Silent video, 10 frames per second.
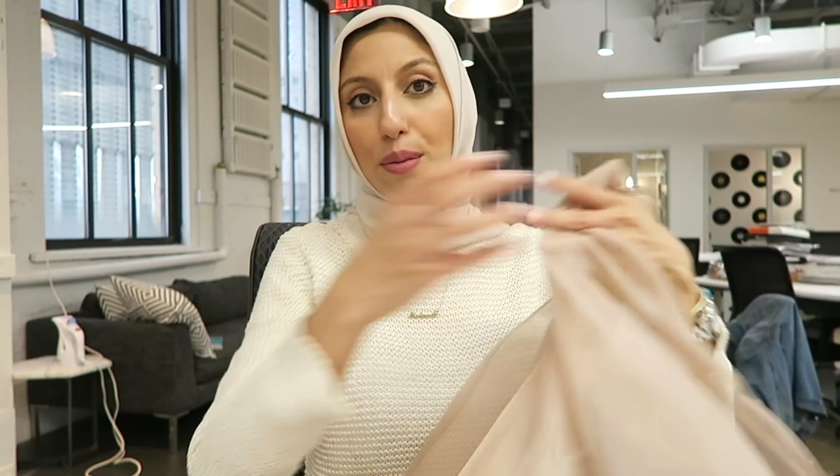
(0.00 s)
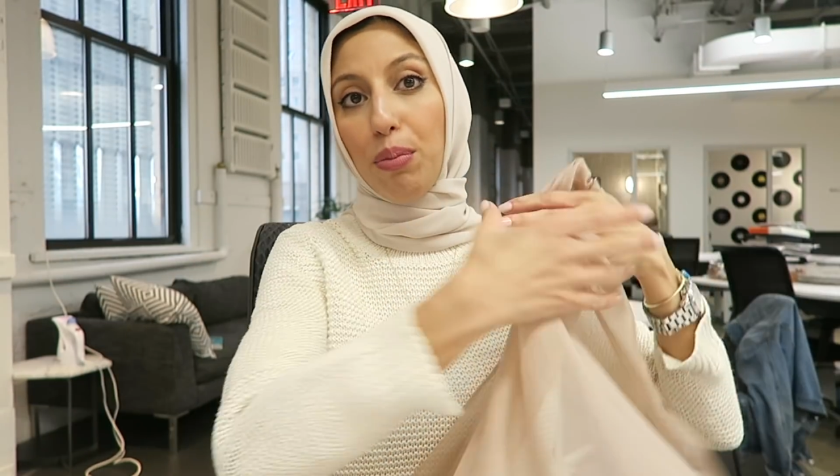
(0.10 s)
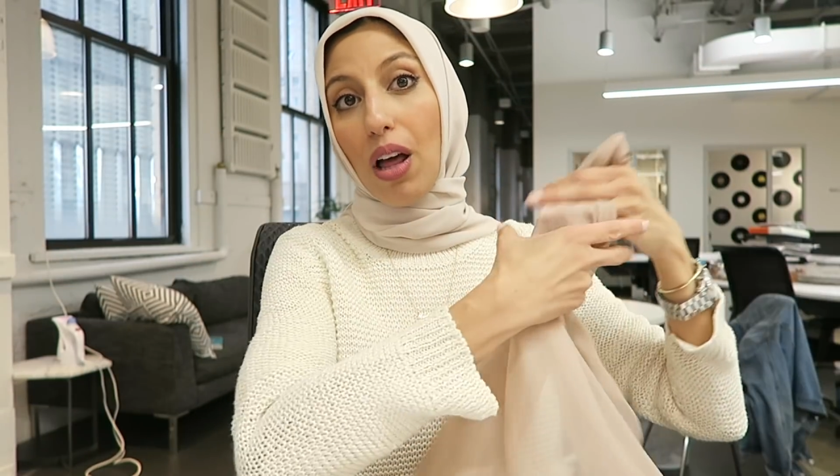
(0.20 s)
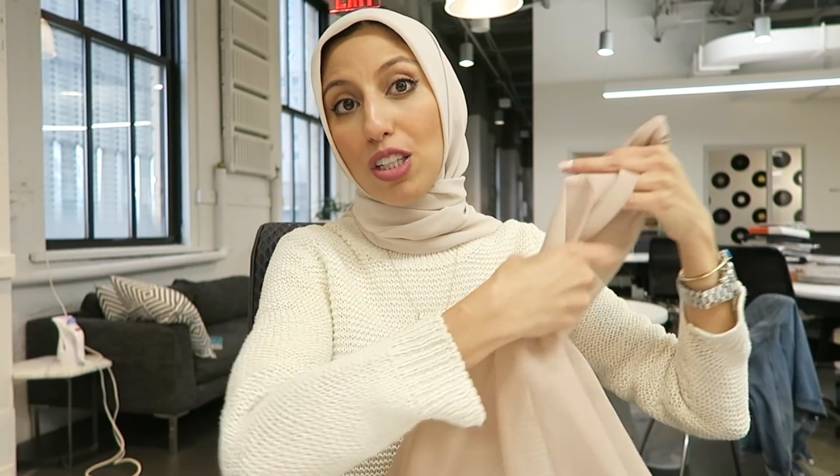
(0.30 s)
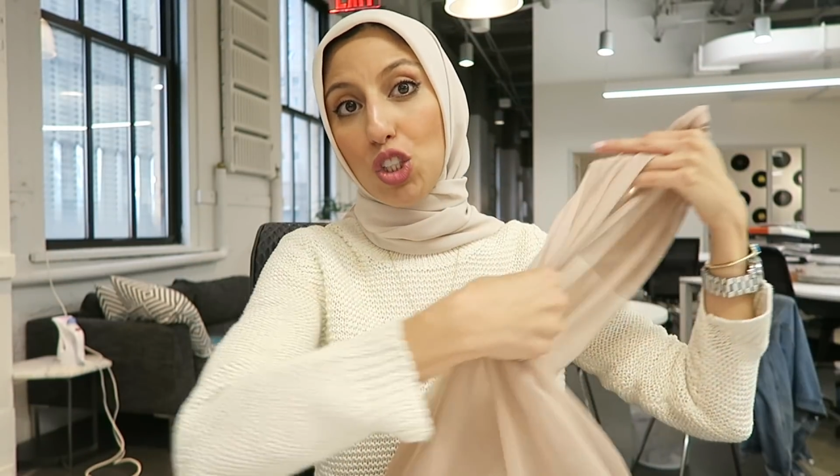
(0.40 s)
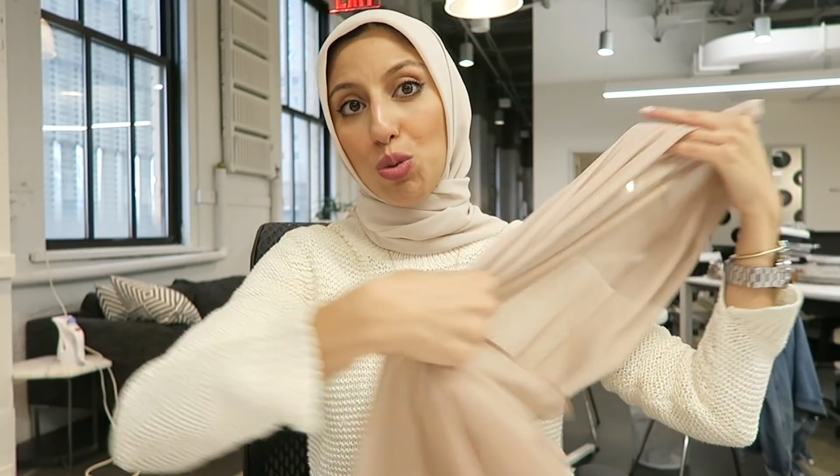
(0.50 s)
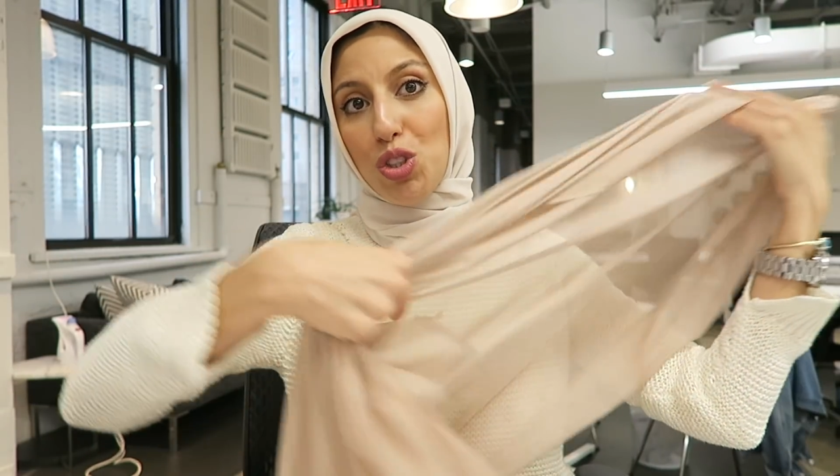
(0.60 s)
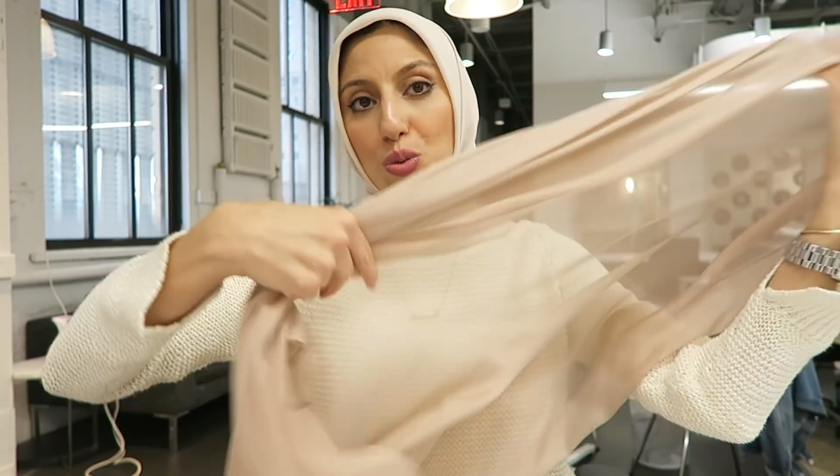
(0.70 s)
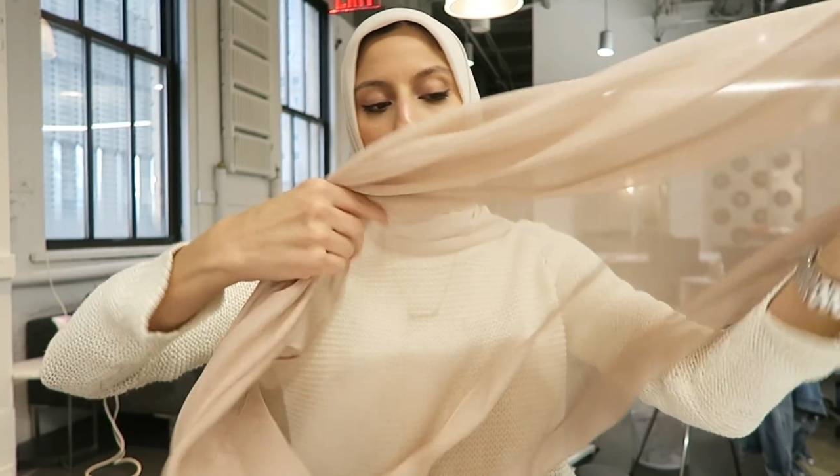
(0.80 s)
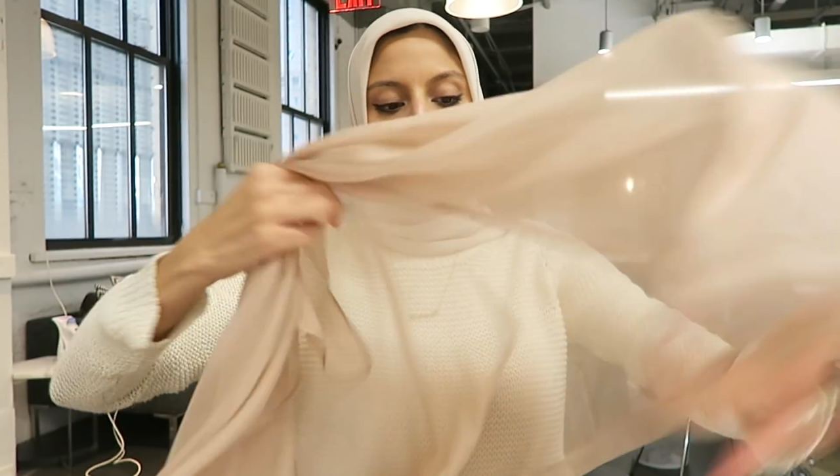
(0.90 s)
blush,
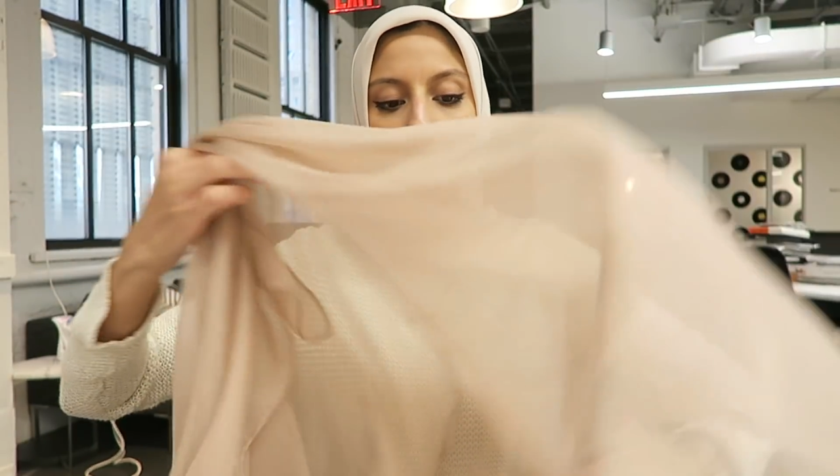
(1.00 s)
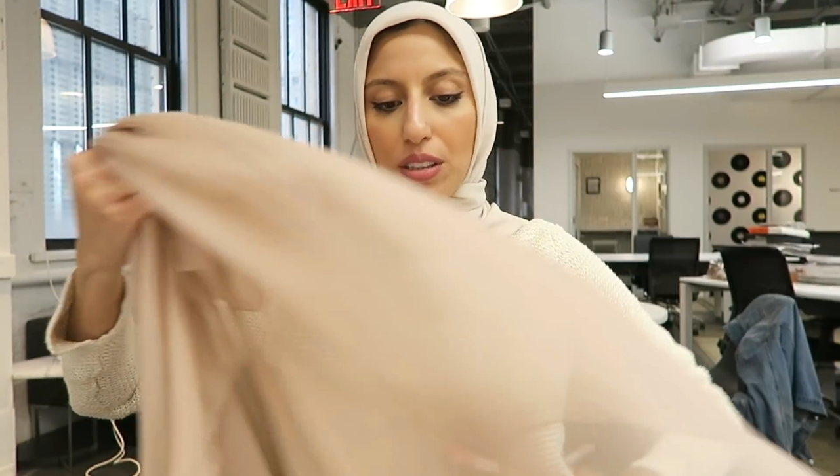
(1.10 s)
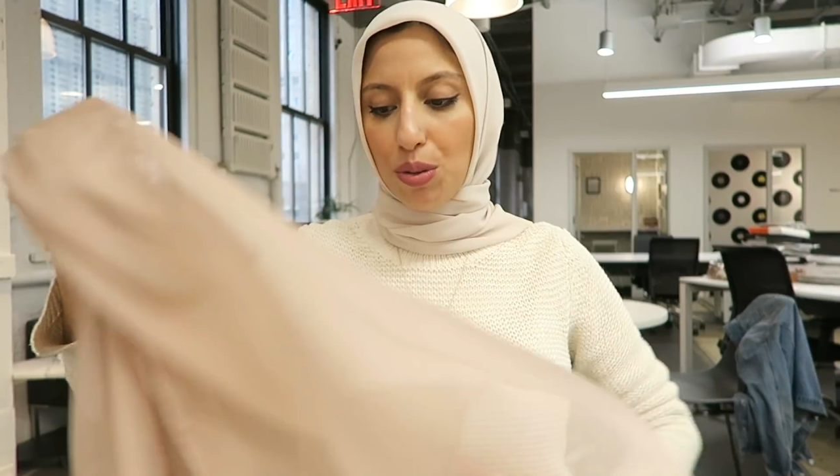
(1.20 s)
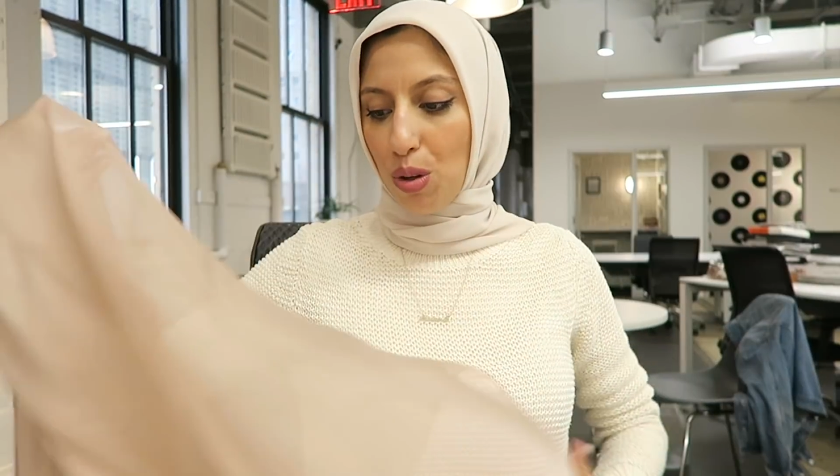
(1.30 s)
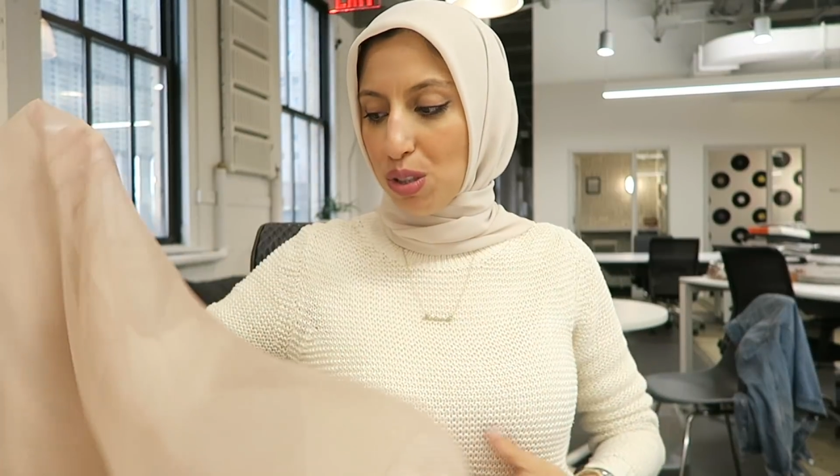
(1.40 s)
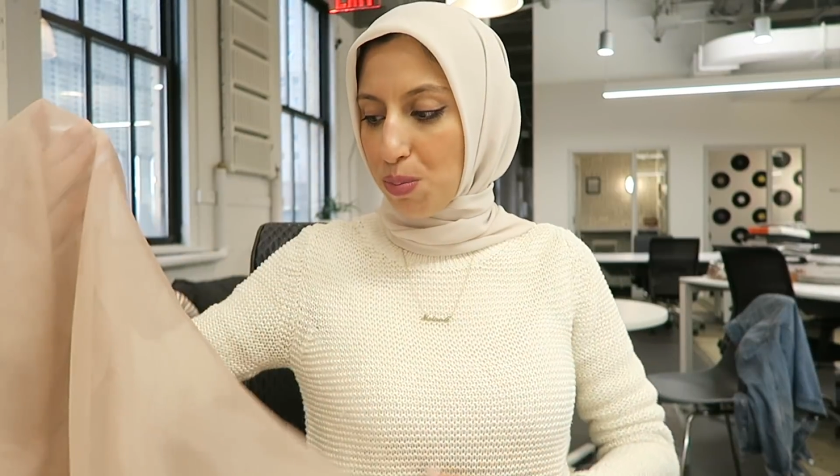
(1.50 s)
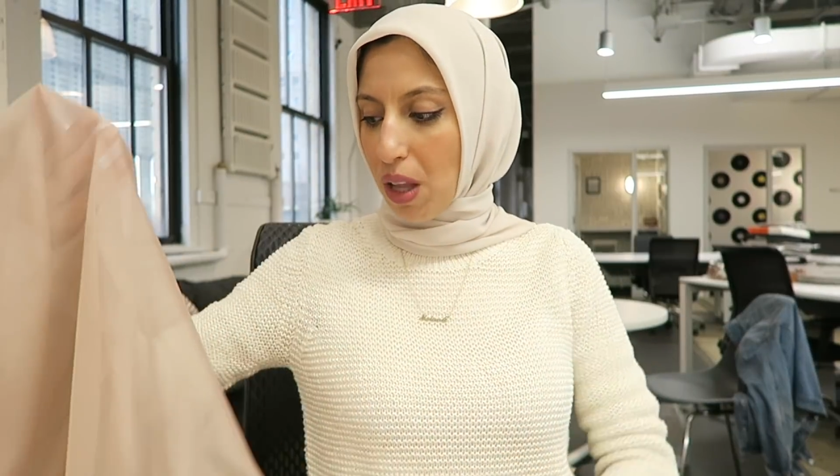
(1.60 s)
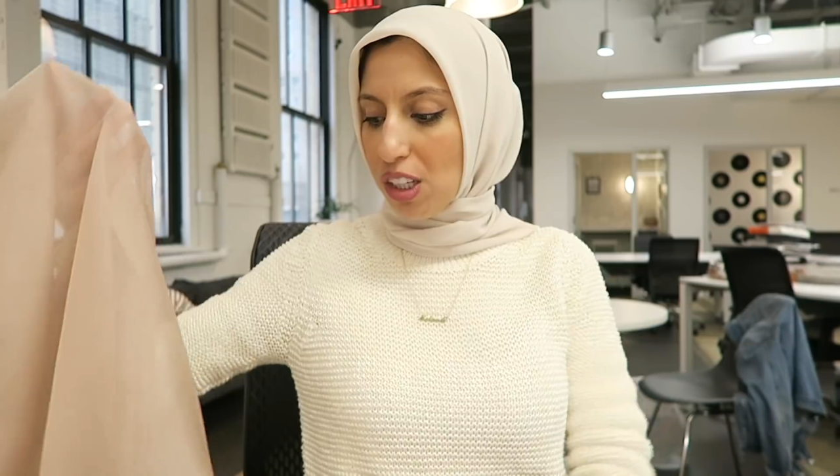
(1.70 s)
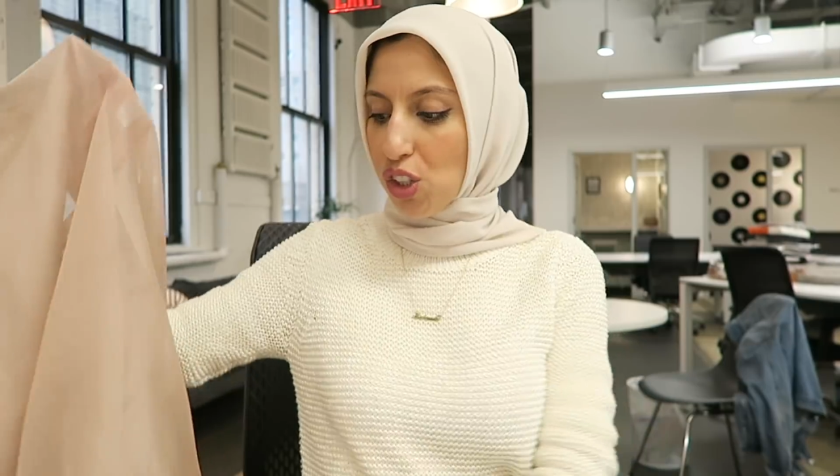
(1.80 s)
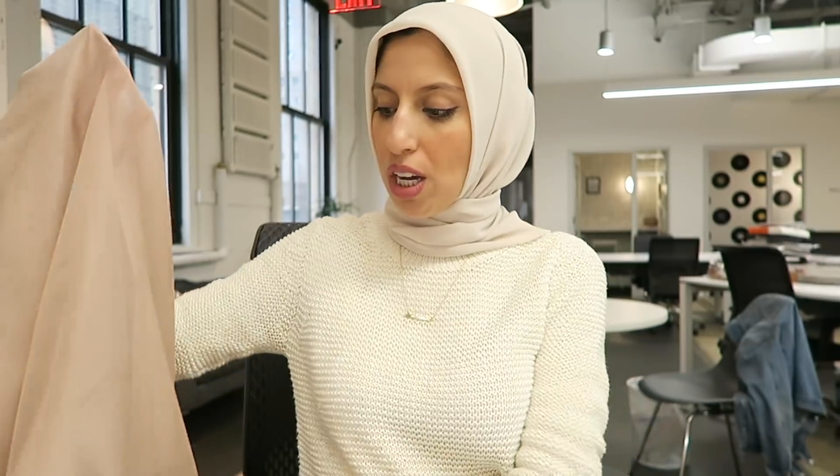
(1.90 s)
which is why we called it rose
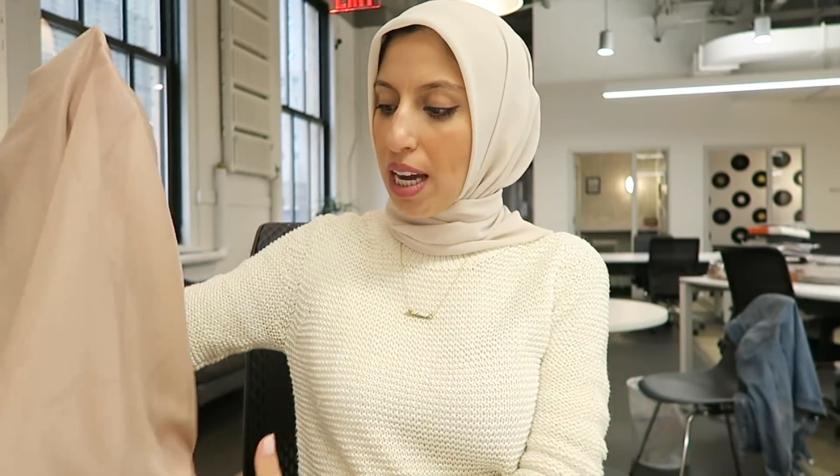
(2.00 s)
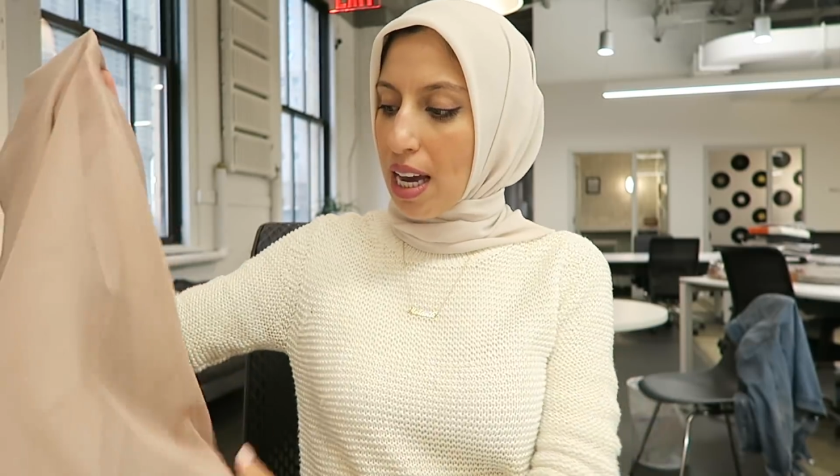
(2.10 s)
blush,